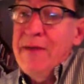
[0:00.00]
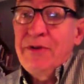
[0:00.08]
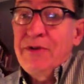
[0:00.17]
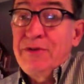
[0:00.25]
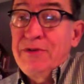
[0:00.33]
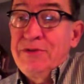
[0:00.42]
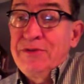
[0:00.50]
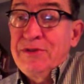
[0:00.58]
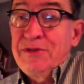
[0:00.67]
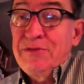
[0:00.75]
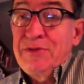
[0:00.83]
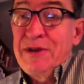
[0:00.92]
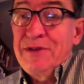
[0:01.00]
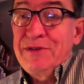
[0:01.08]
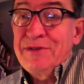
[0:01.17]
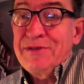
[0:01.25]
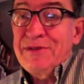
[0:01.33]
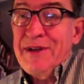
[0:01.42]
have a whole new
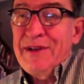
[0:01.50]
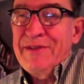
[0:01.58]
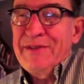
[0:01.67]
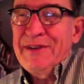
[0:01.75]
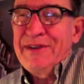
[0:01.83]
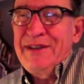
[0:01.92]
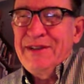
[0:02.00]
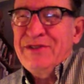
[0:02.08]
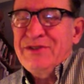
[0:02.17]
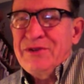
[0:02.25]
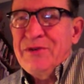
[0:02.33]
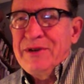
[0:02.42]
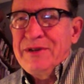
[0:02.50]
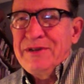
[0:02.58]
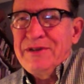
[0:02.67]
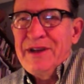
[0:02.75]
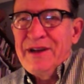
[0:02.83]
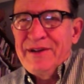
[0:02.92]
situation. It's kind of a neat story to
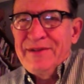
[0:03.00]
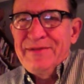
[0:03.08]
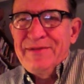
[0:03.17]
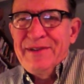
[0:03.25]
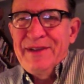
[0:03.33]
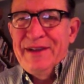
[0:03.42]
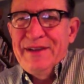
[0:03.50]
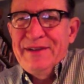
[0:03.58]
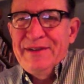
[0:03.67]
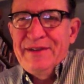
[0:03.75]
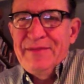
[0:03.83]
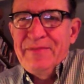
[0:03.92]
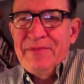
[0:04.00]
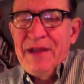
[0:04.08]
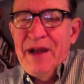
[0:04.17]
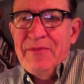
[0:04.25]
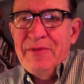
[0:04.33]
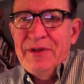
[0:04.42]
tell. And
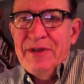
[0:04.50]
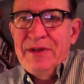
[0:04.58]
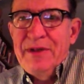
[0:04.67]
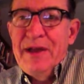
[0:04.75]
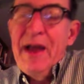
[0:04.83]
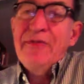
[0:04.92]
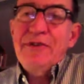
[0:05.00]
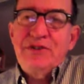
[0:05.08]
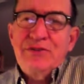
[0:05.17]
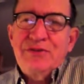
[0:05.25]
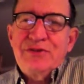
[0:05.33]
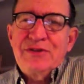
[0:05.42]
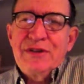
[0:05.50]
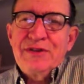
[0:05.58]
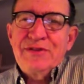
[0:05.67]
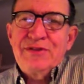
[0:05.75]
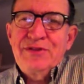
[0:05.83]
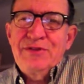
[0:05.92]
every church
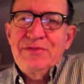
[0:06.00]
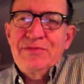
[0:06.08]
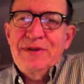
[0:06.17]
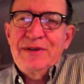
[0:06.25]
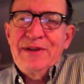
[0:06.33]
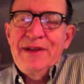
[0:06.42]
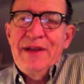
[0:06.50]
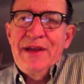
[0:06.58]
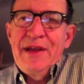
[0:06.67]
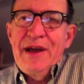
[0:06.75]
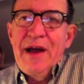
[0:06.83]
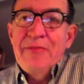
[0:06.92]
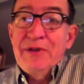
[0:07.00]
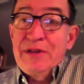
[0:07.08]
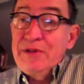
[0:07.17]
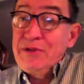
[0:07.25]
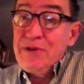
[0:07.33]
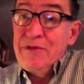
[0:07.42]
does too, but I'm really
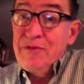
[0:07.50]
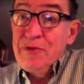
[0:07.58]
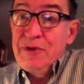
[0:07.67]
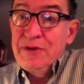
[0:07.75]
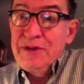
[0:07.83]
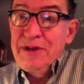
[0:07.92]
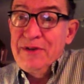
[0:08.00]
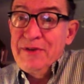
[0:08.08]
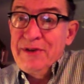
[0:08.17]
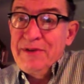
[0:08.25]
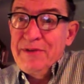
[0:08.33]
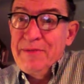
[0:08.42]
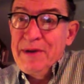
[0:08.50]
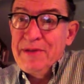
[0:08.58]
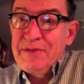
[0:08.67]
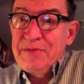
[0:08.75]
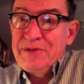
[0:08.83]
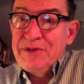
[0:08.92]
looking forward to hearing about
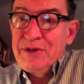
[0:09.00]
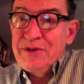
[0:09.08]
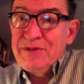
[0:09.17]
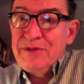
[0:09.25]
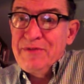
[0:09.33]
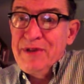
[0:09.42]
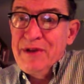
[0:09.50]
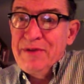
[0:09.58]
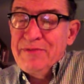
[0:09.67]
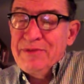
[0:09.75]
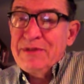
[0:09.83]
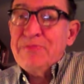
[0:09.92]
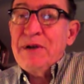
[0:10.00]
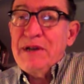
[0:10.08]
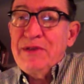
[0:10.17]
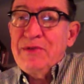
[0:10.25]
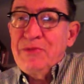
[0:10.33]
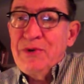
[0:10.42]
the results of their
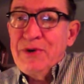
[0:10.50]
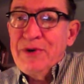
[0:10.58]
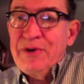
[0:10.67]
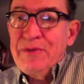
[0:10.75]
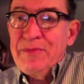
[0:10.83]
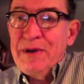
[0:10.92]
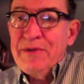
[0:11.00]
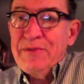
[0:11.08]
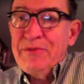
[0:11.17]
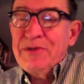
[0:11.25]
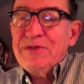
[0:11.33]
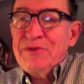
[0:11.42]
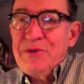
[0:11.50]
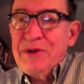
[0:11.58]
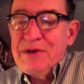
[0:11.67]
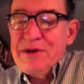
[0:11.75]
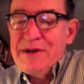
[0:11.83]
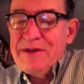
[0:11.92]
spreading the word about what's
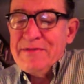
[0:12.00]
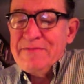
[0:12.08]
going on.